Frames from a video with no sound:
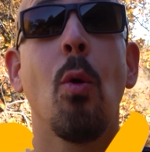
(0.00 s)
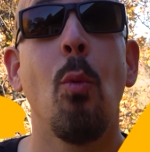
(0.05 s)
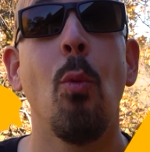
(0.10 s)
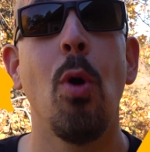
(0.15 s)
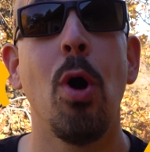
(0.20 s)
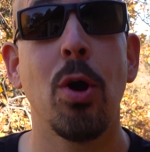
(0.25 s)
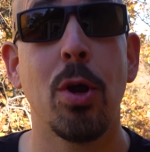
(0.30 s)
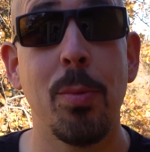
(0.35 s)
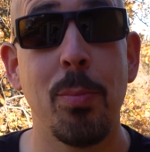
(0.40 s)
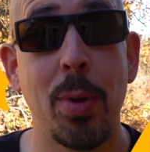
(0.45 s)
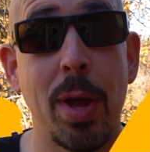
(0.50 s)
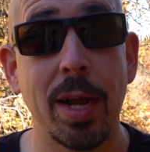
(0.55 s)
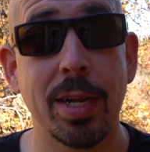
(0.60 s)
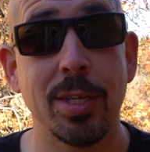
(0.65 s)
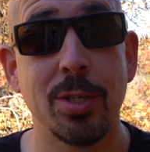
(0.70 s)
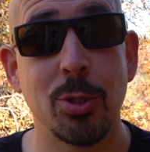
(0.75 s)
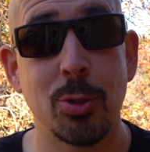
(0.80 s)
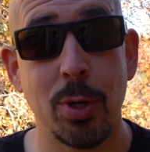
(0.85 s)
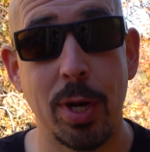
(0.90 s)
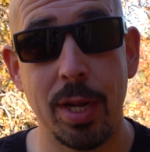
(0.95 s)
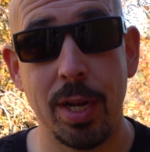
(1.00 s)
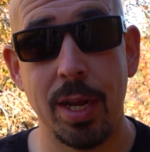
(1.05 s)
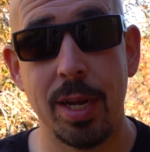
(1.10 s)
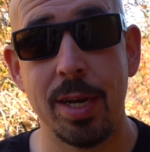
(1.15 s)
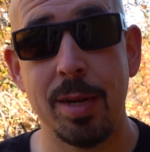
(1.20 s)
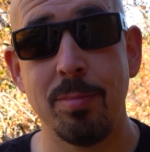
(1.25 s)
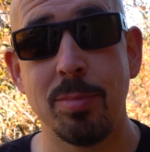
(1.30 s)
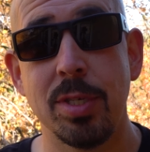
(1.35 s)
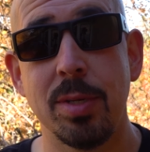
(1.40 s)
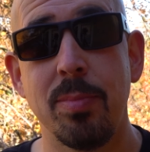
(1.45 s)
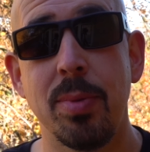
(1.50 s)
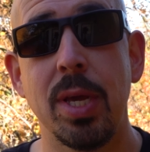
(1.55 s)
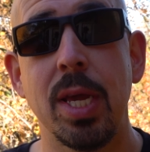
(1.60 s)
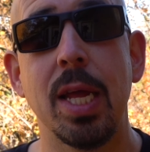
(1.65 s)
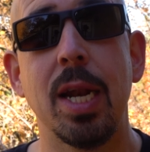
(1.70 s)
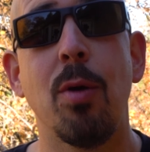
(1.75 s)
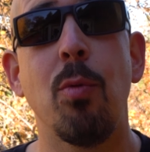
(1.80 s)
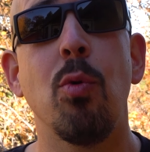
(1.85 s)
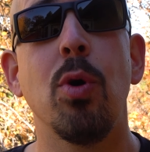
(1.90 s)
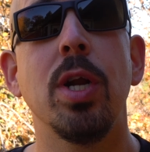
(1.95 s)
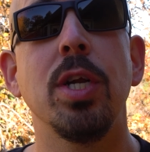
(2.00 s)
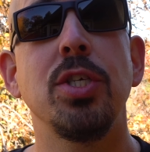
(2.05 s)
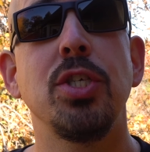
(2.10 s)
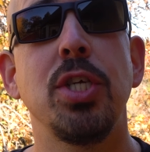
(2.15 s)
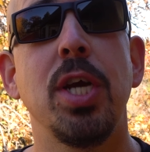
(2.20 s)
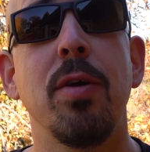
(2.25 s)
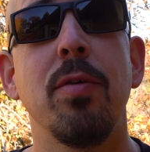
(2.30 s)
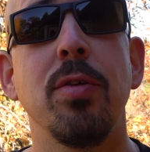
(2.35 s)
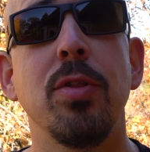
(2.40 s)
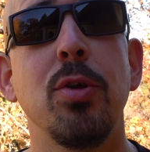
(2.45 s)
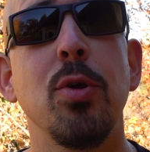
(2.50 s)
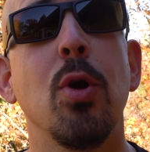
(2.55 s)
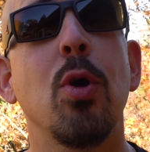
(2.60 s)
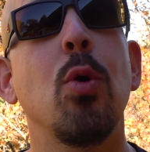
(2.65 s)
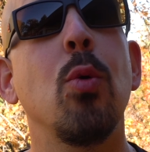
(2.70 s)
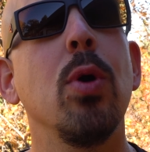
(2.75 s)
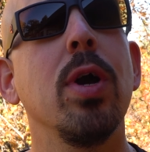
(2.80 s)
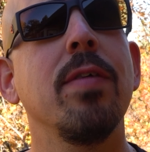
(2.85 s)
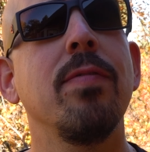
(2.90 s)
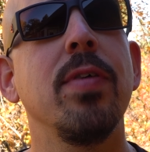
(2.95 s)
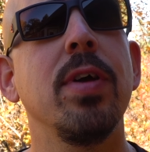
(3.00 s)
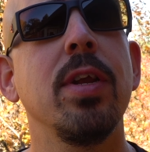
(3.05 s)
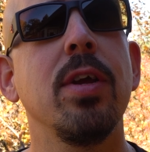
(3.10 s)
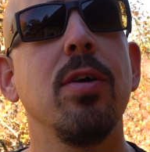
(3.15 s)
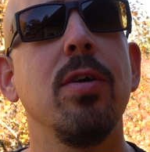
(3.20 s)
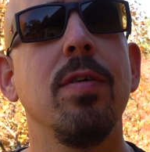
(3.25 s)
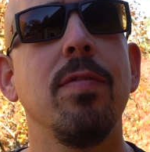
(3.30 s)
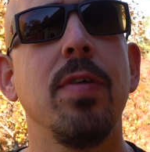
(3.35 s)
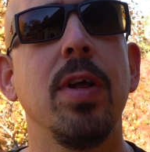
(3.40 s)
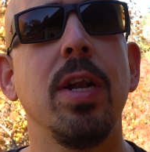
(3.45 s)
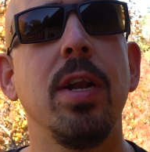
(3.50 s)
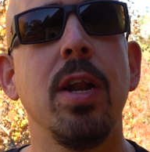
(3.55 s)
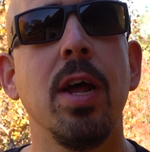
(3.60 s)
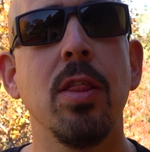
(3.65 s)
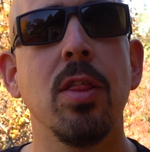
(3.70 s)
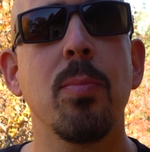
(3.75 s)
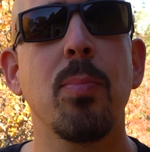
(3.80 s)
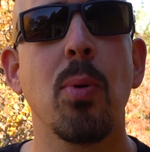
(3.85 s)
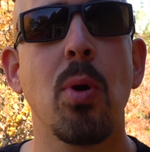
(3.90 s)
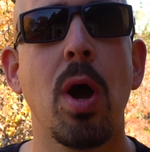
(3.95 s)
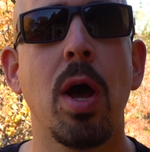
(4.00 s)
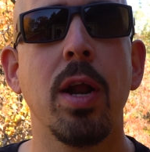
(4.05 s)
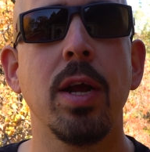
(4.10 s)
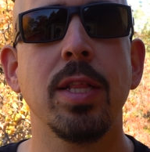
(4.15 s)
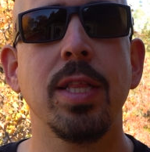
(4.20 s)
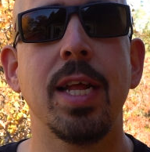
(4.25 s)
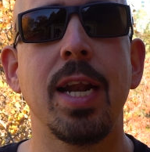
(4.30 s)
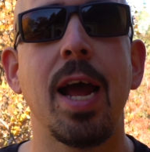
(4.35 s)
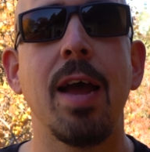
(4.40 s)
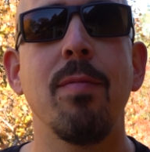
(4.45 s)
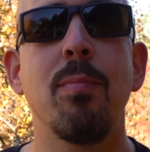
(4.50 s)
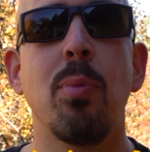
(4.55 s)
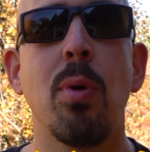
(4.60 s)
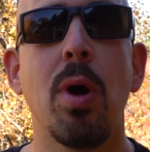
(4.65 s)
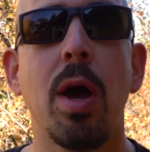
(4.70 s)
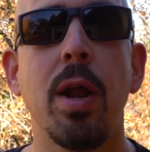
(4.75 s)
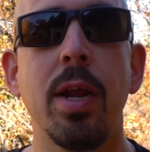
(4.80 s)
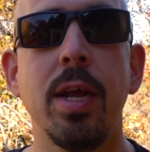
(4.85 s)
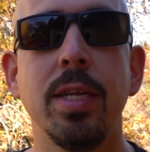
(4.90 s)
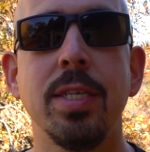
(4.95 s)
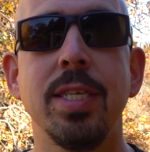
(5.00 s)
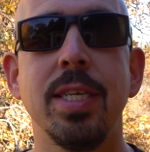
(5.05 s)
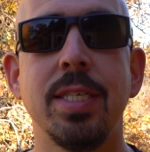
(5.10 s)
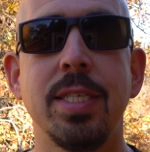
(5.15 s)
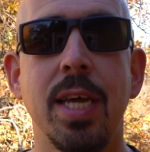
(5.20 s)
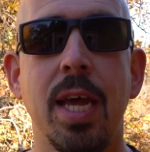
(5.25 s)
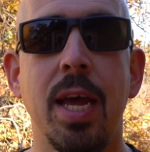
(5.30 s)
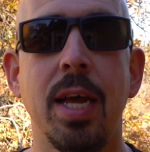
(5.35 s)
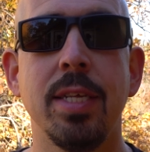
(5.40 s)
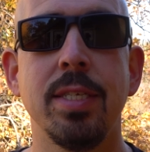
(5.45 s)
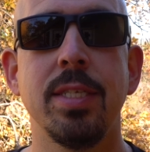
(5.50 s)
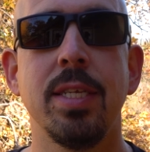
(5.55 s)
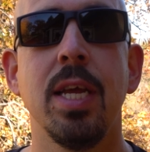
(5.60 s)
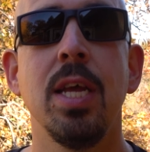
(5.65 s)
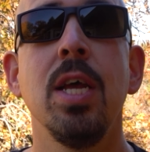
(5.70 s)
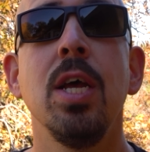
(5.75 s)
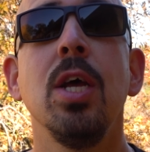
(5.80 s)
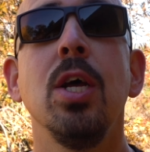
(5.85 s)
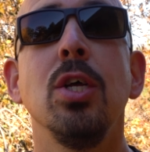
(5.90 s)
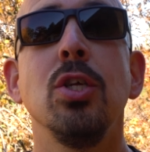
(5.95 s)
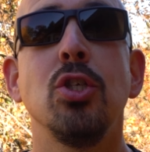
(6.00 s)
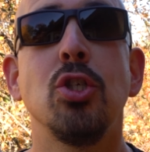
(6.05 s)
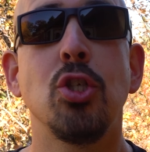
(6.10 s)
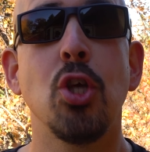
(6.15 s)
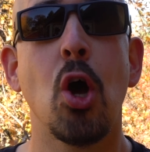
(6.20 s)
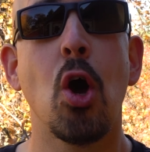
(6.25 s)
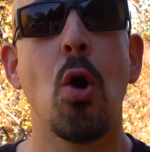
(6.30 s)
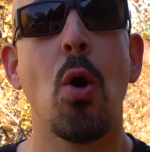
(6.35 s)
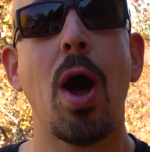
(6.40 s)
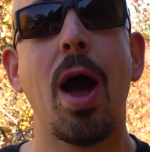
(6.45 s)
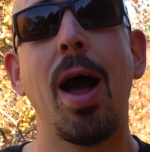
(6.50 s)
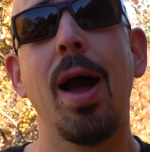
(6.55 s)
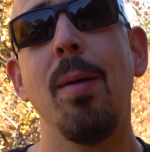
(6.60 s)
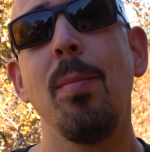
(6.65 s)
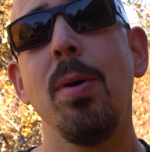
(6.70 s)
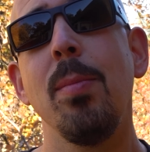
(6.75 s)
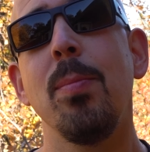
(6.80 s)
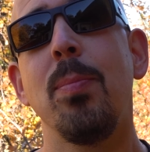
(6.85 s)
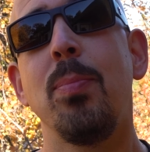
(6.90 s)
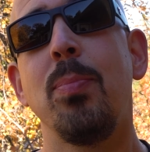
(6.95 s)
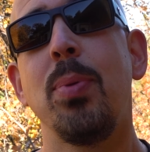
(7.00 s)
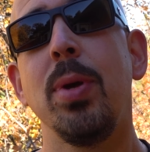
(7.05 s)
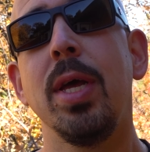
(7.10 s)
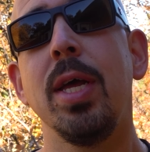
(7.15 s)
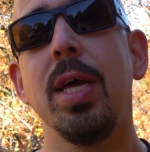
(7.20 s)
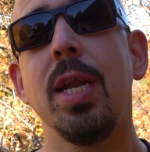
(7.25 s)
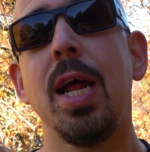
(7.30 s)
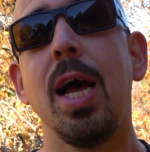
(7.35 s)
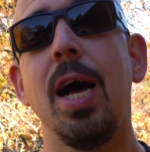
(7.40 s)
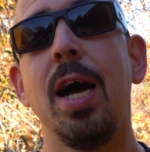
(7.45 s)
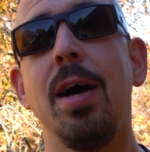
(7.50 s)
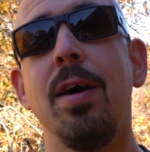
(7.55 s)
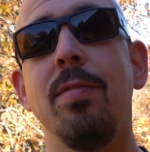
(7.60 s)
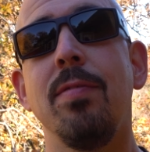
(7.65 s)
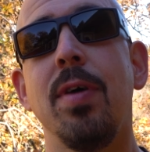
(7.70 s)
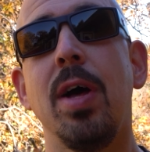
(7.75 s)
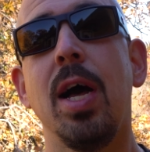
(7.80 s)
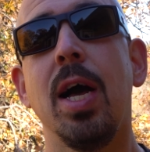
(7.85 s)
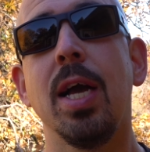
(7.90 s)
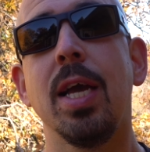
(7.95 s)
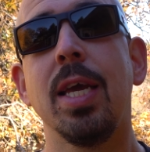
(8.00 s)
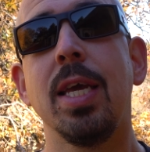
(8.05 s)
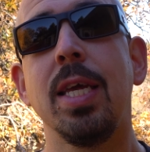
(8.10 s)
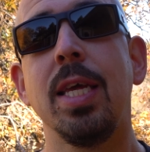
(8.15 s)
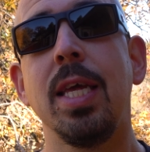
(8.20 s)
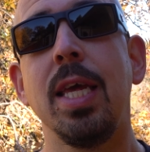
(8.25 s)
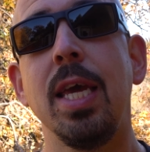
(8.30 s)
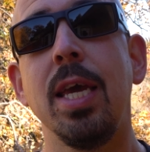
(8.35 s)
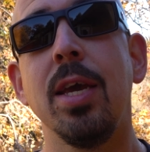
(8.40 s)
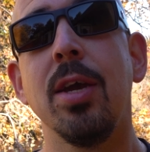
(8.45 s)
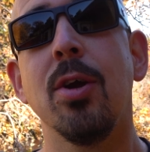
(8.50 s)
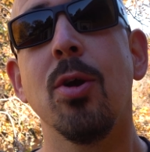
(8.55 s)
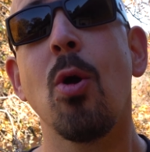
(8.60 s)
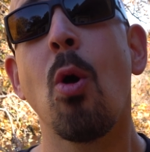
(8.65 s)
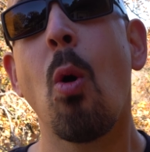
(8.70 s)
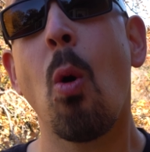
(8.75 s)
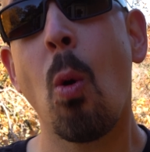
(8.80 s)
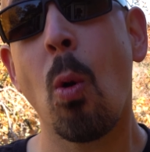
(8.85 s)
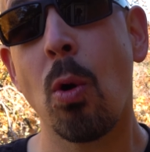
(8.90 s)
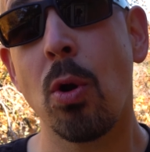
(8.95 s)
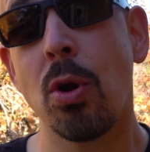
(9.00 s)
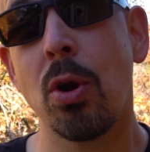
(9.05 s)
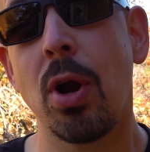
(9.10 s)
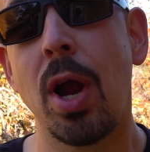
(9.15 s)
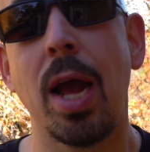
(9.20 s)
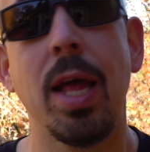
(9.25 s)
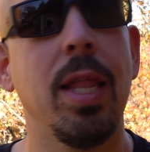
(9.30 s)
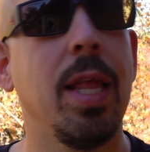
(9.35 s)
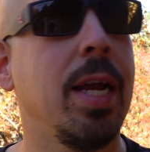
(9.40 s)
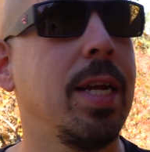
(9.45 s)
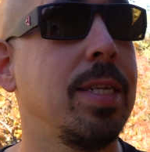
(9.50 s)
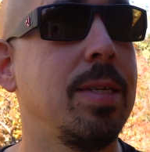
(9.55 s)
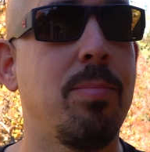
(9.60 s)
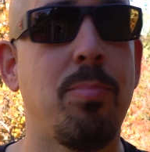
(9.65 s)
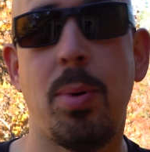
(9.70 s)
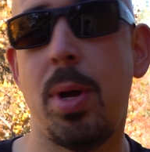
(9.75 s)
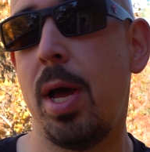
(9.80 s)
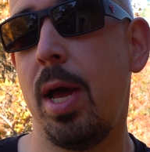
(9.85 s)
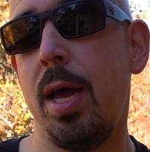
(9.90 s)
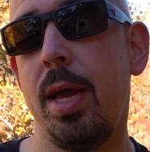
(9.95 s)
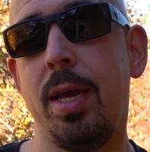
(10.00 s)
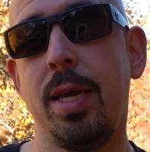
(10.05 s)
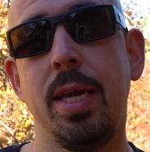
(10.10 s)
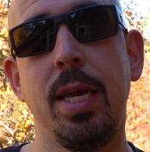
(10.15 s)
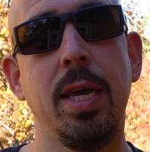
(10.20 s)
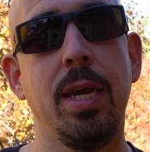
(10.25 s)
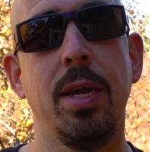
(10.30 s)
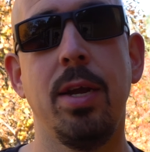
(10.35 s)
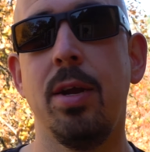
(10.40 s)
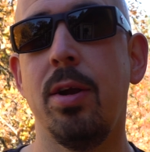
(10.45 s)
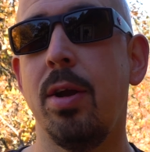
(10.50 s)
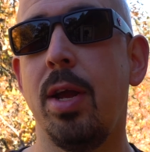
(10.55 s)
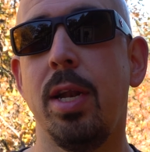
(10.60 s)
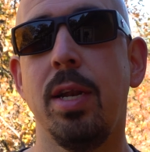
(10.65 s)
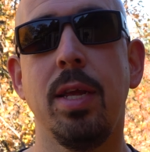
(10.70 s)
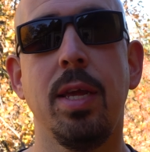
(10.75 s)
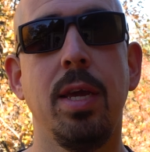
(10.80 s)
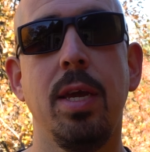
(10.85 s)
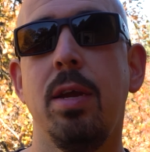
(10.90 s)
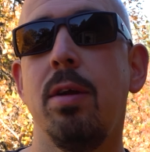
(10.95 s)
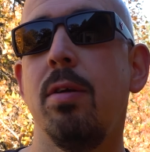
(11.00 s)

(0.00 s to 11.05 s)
Welcome back to Straight Line MTB, and I want to share with you a quick video of another product that I brought in to test. So I'm a bit of a gear hoarder. I like to buy gear and